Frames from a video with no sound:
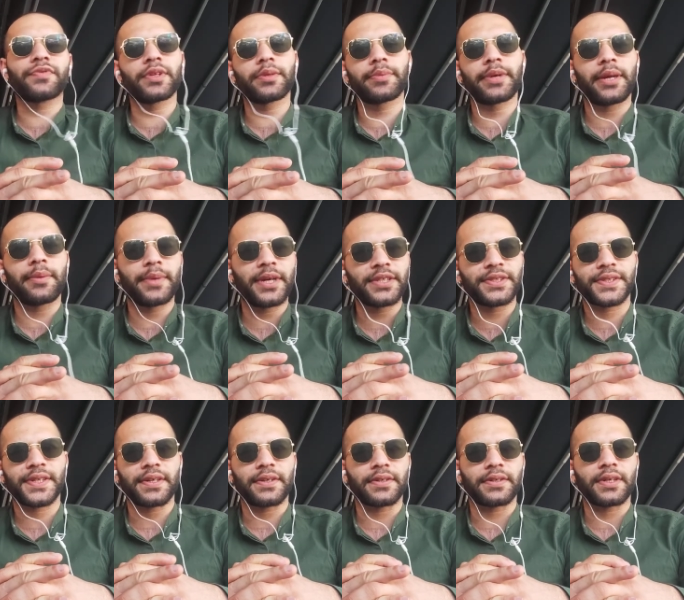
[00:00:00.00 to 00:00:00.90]
will be
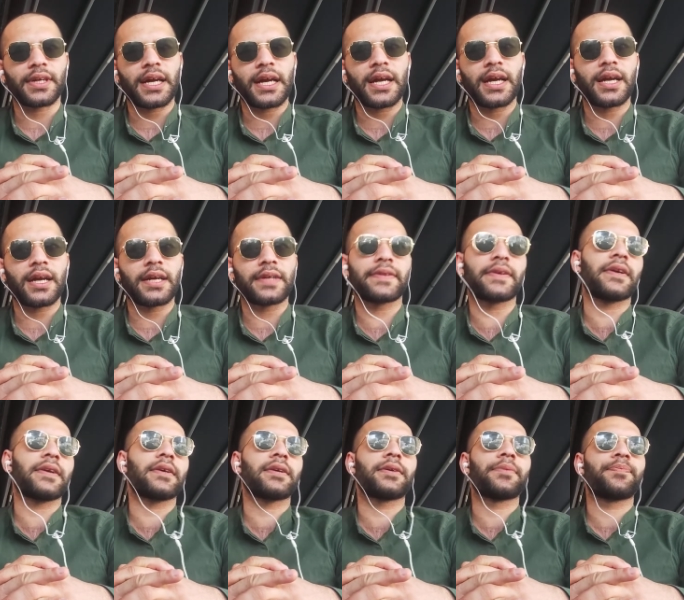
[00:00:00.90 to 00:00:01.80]
amazing. I
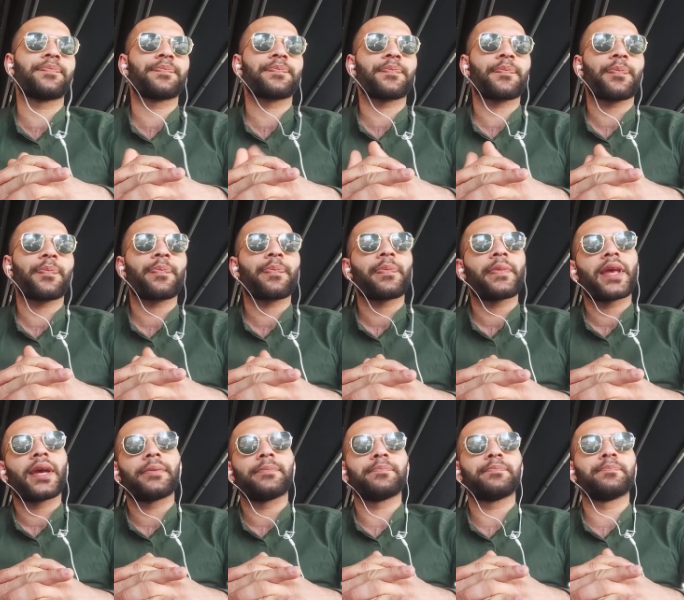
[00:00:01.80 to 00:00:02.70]
think
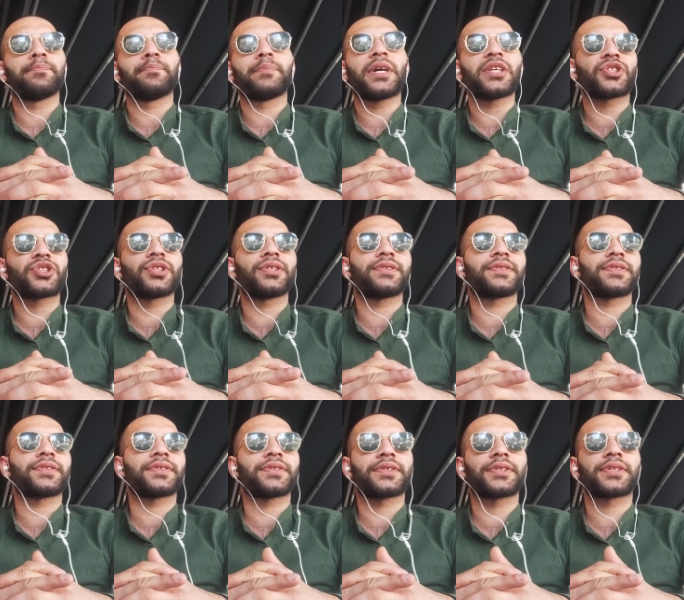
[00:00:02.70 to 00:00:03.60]

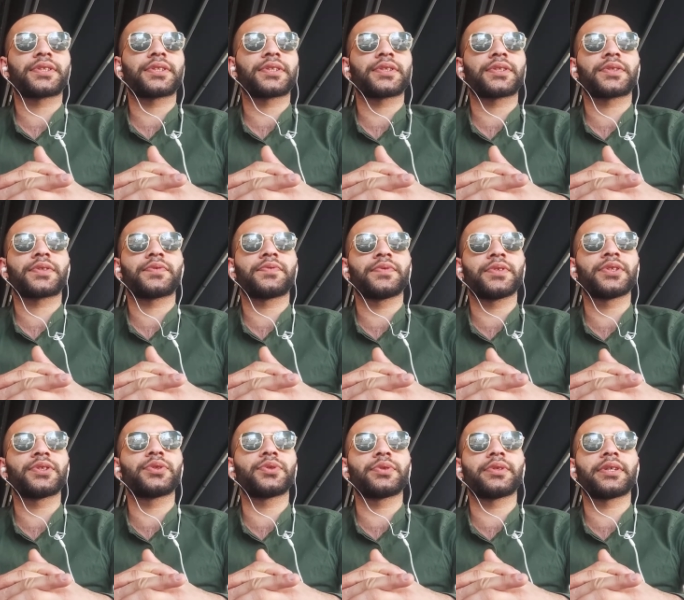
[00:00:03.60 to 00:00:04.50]
machines will
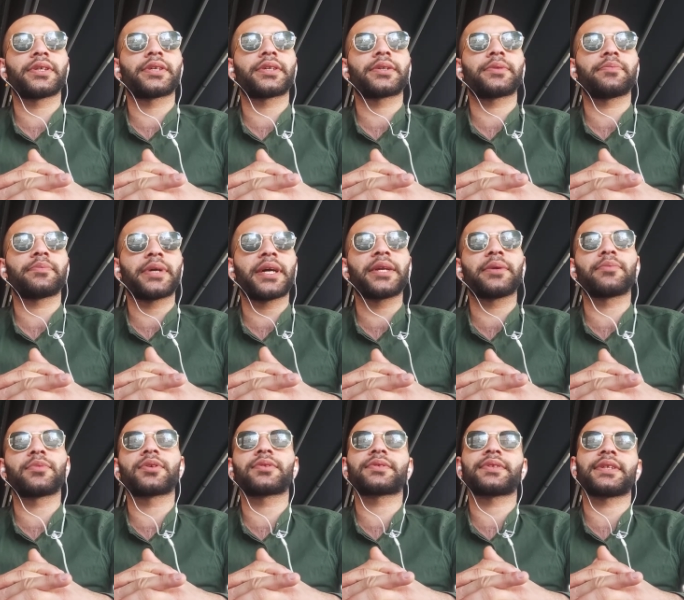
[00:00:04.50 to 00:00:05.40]
do their many
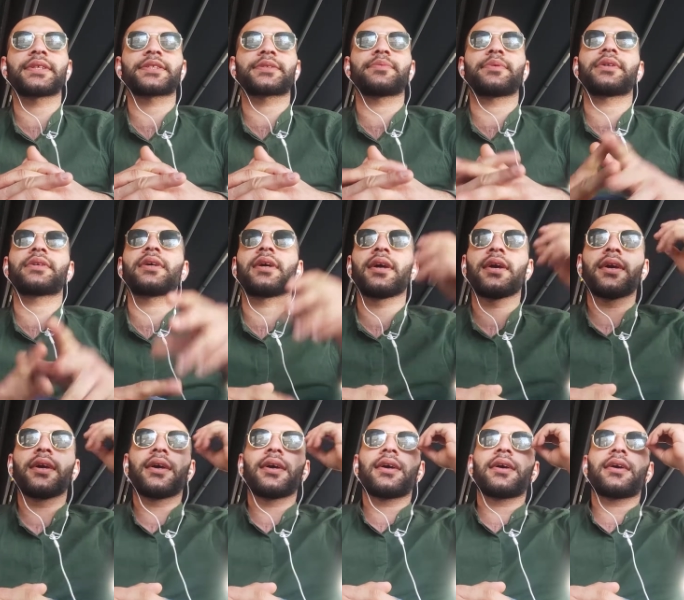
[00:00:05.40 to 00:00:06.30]
more things, but
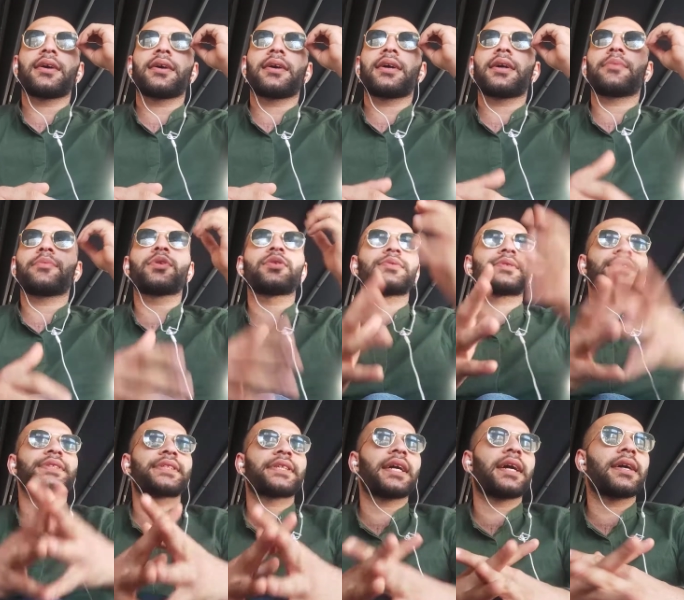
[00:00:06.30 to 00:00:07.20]
I'm
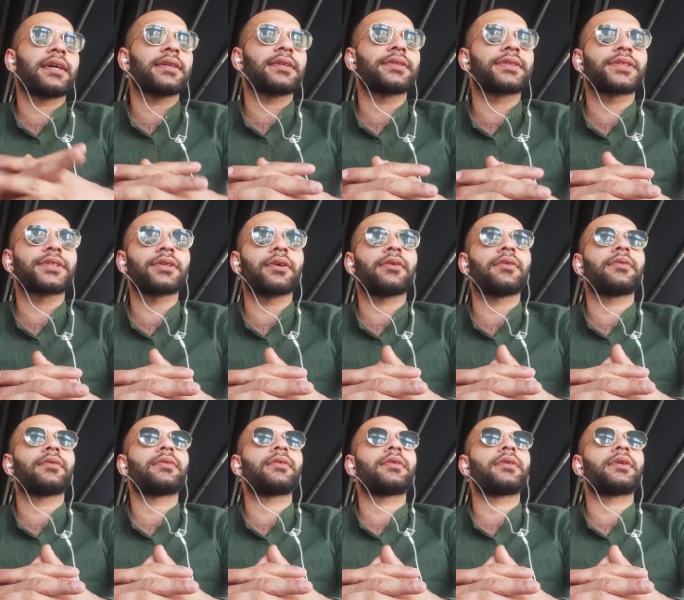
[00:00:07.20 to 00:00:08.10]
always saying,
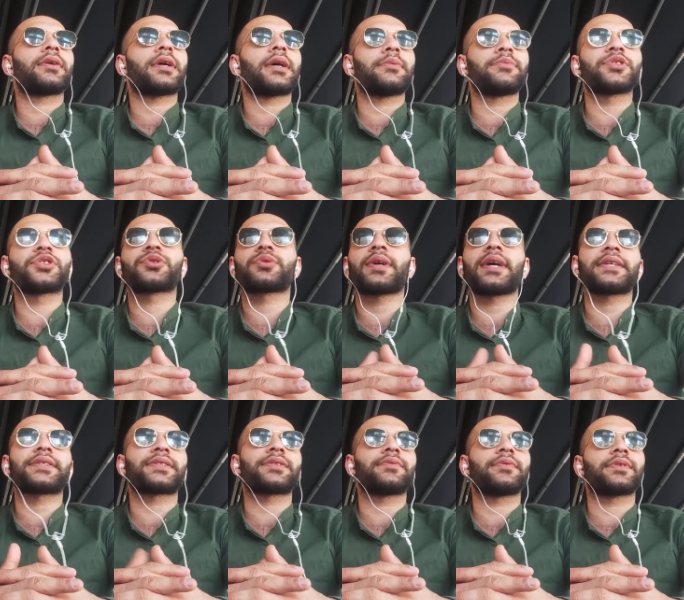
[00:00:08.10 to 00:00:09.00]
so I'm
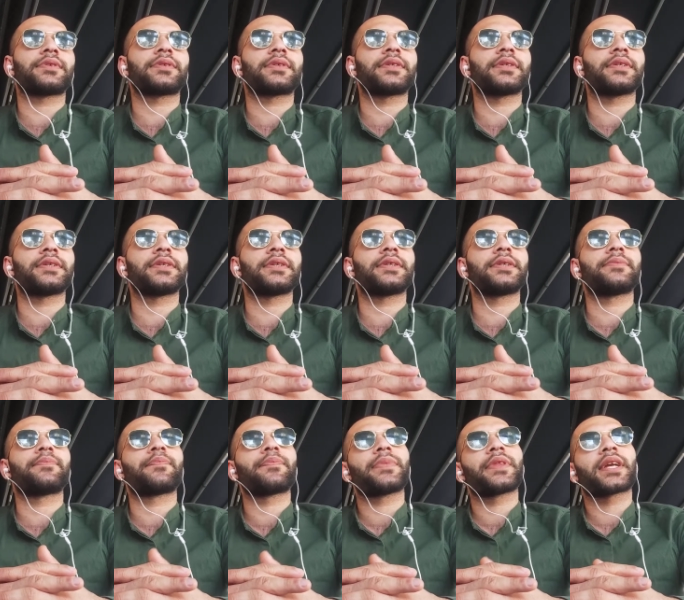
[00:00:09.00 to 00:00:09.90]
interested with the
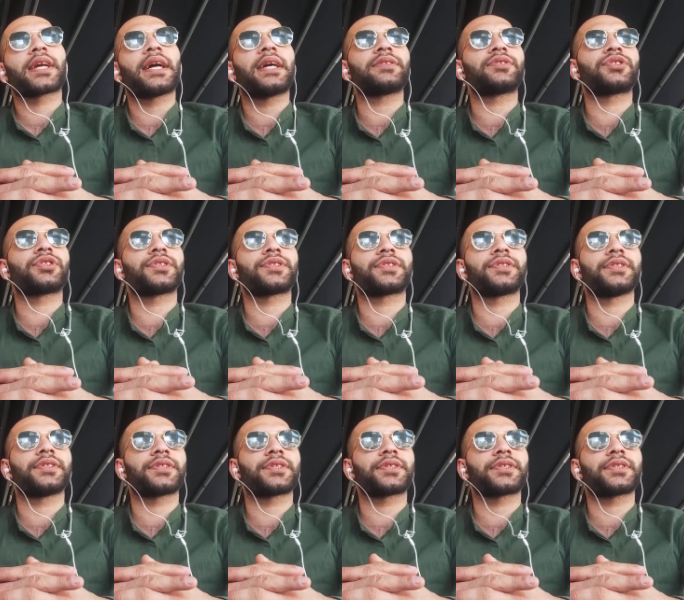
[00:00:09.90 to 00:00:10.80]

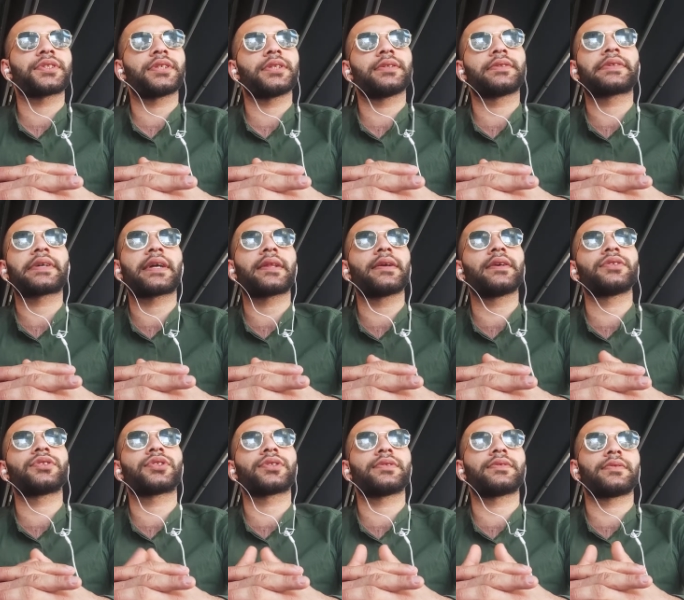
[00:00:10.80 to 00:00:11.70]
consciousness,
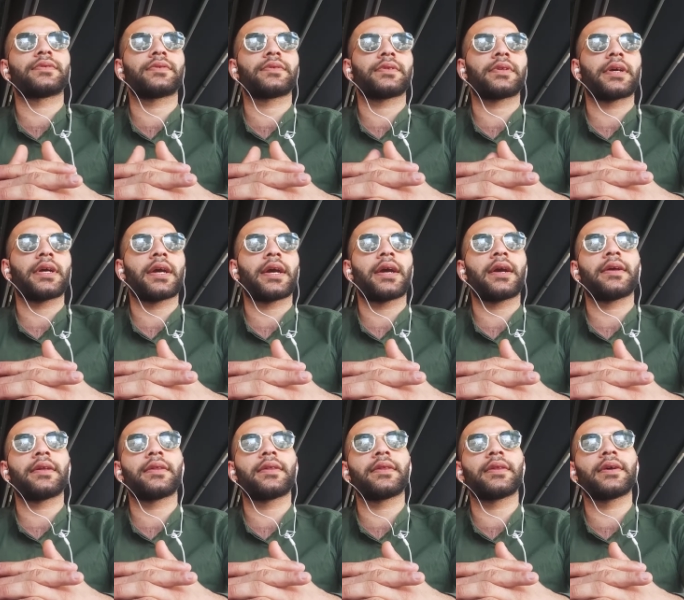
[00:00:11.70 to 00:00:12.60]
intelligence,
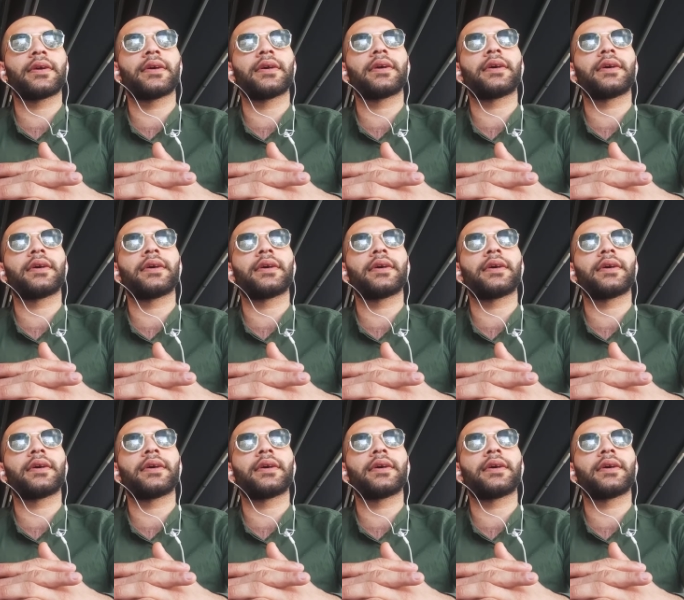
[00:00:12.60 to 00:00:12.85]
and